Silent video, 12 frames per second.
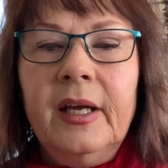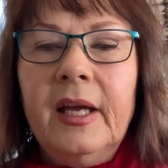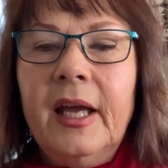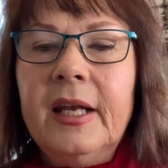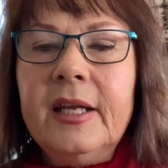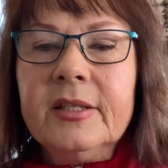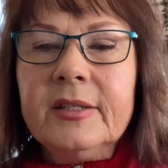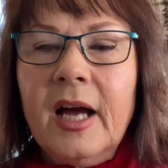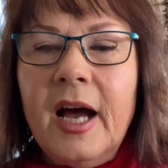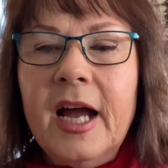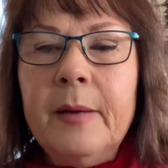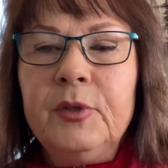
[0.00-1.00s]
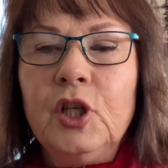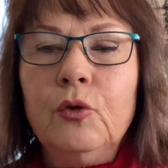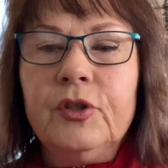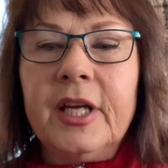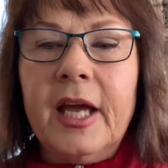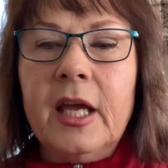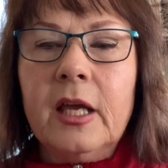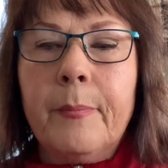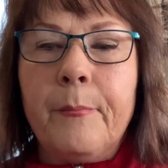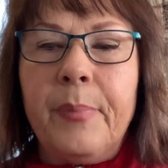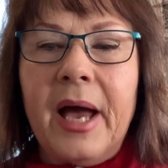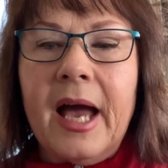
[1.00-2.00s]
It is time to
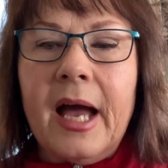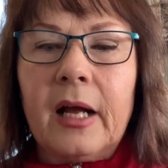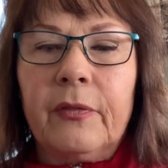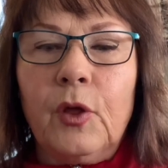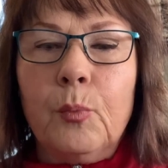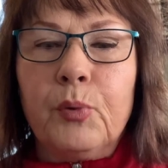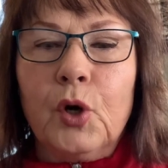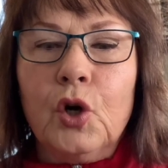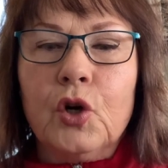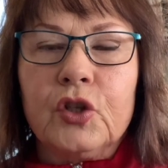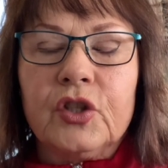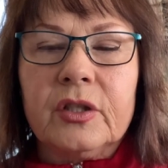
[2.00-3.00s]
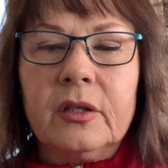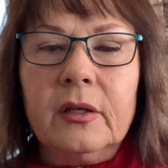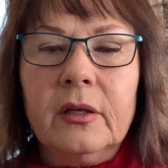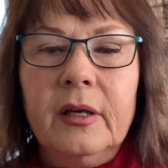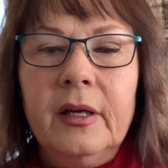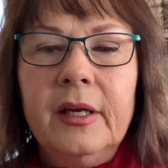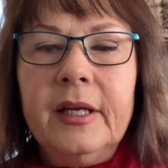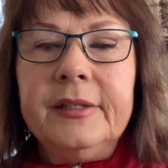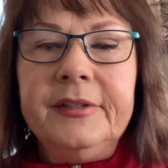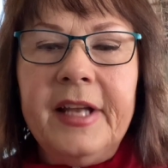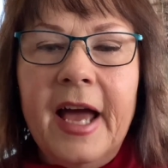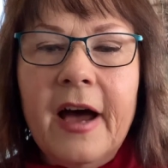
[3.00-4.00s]
take back the purse.
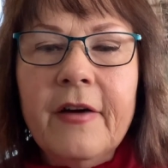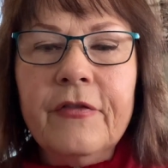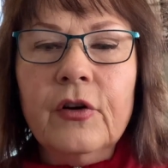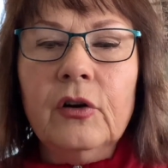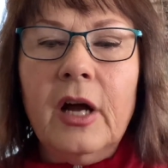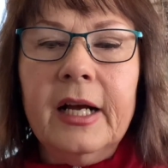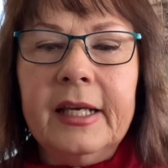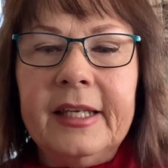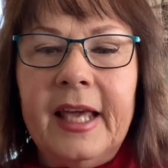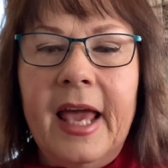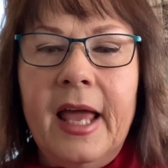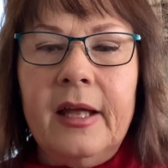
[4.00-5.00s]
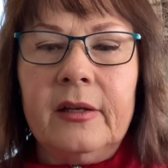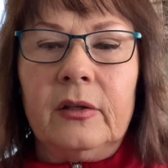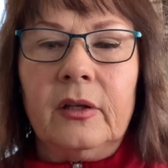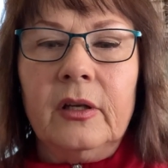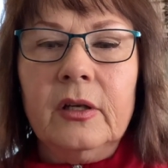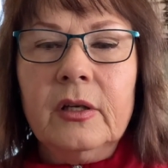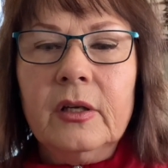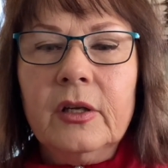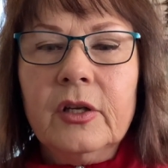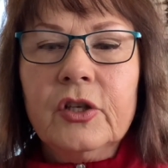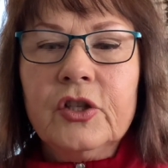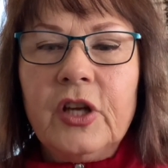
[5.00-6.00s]
Never again
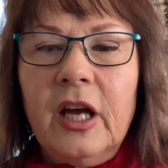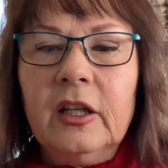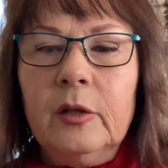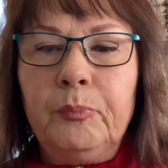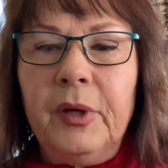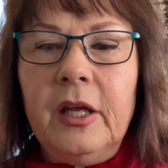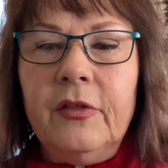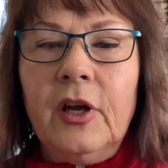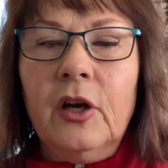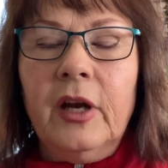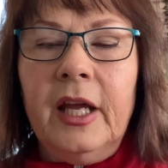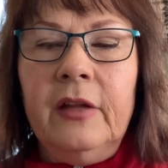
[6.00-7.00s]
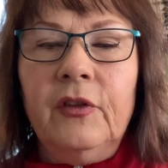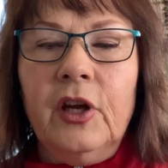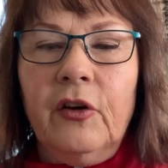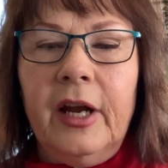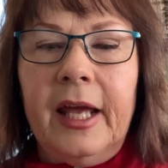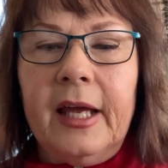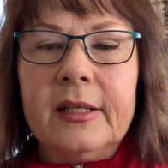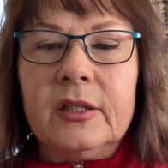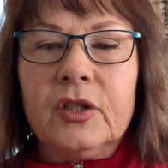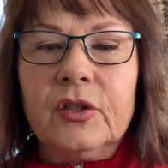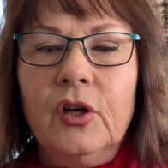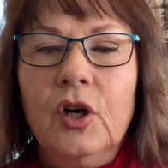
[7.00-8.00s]
shall it be there in their
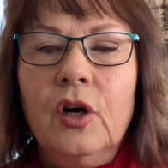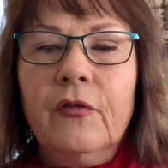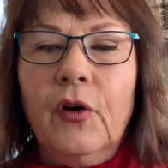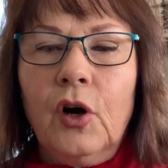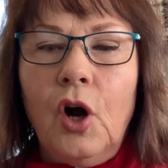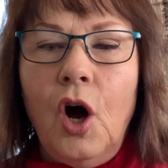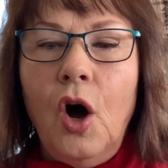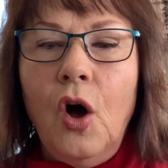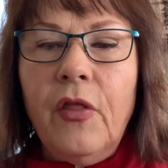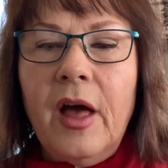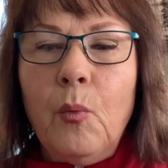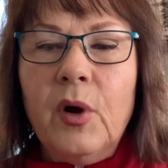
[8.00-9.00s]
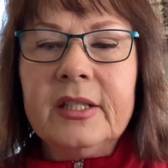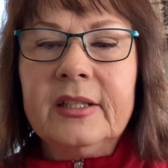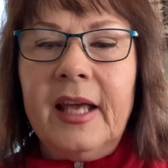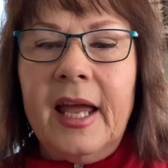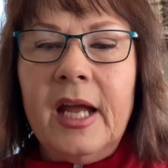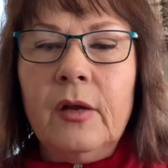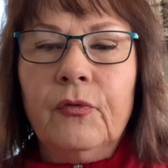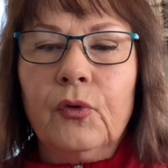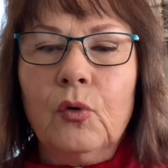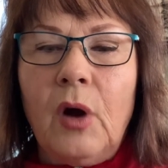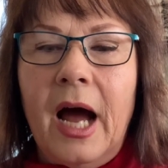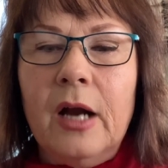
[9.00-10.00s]
hands, for all that was gained
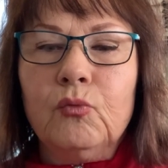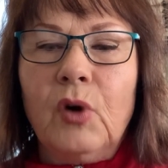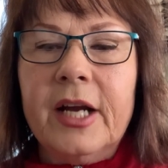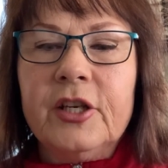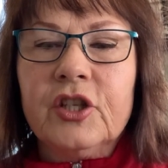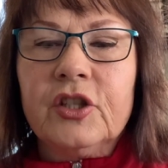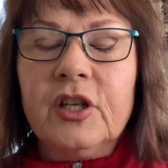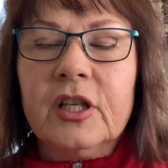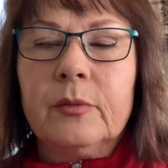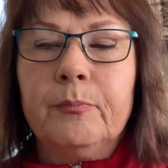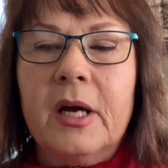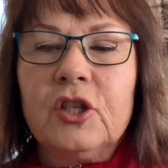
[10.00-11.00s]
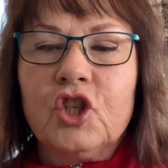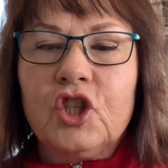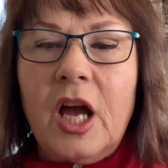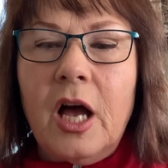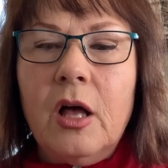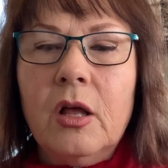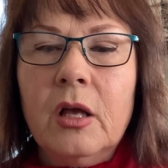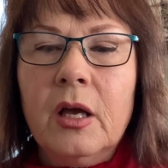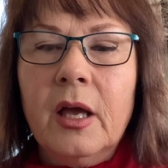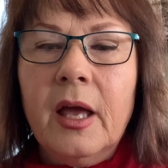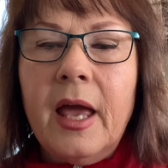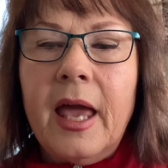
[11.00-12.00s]
through unrighteousness must
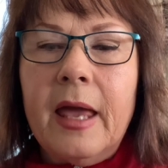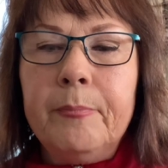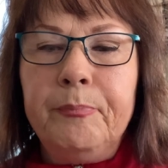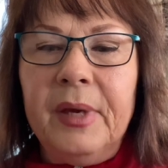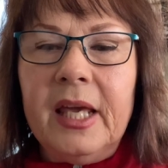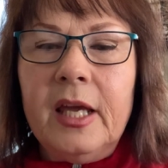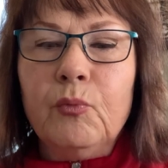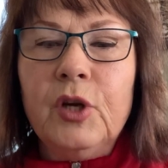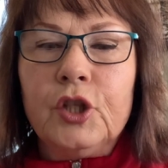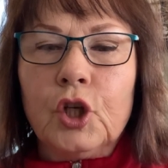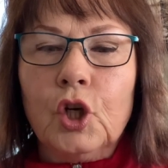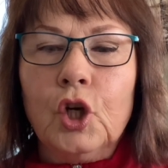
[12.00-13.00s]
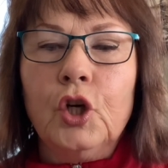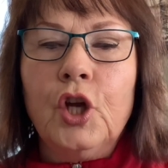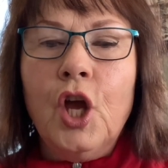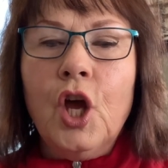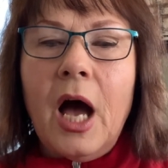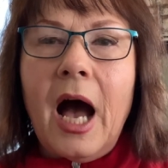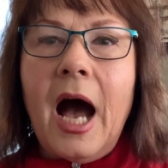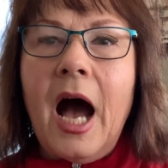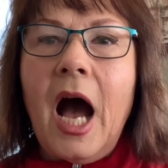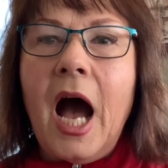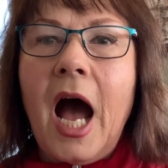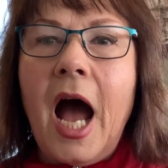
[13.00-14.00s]
shall and be returned
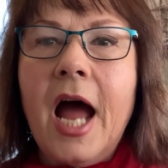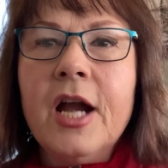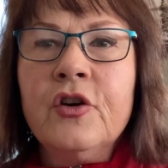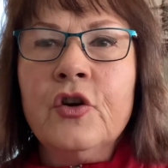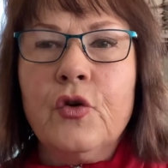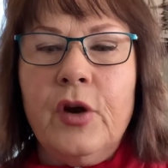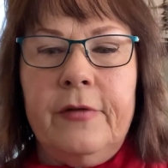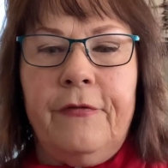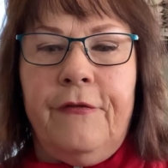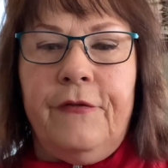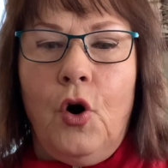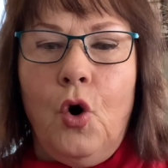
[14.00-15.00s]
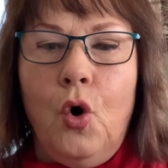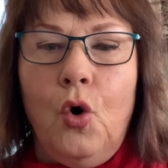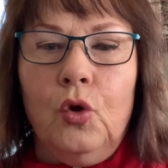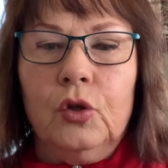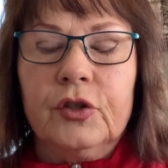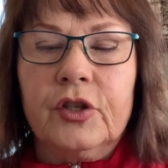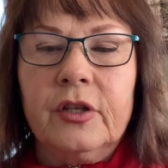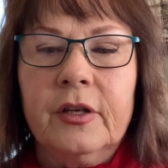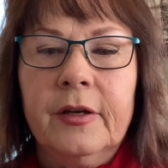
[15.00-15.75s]
100-fold